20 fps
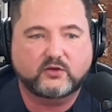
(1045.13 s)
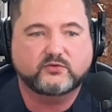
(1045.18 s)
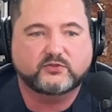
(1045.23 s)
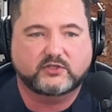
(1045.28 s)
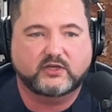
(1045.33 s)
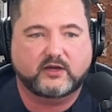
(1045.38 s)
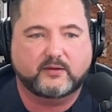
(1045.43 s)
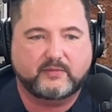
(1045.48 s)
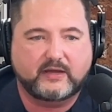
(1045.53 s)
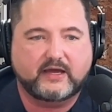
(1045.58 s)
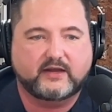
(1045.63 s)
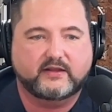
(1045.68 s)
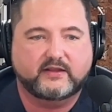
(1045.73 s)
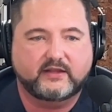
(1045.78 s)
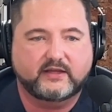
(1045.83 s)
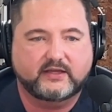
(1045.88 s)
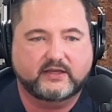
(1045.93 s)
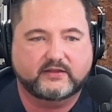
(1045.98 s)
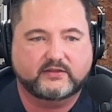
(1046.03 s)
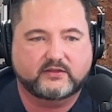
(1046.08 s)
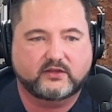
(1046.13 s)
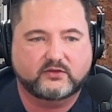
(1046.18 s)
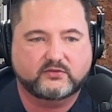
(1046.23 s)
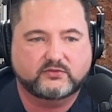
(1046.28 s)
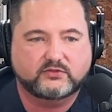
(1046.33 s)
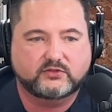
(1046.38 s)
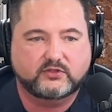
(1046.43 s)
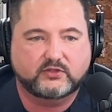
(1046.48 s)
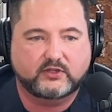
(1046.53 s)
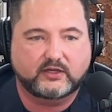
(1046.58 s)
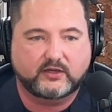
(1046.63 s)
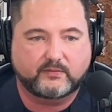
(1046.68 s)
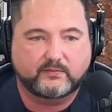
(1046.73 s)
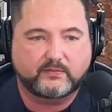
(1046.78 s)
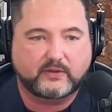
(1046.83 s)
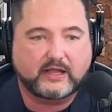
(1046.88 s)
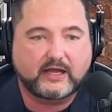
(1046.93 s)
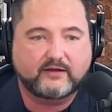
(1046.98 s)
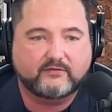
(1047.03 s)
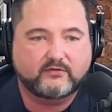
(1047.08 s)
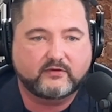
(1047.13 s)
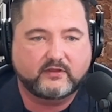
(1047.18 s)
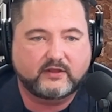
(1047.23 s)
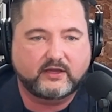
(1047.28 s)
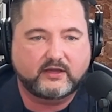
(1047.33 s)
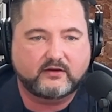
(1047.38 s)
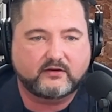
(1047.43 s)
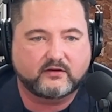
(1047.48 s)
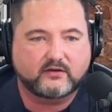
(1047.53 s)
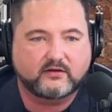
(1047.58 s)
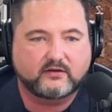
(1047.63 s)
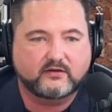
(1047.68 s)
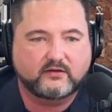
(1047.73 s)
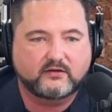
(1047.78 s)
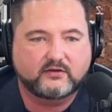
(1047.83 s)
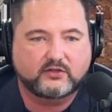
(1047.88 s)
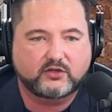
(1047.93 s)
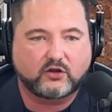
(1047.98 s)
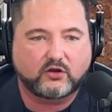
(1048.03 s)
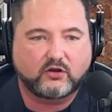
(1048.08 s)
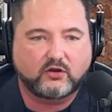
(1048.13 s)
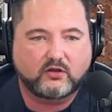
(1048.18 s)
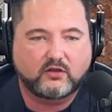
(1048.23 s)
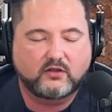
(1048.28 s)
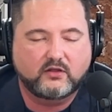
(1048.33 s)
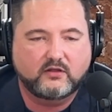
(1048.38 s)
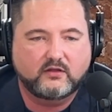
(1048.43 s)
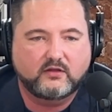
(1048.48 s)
those up, how do they get those? Do they apply for that or call?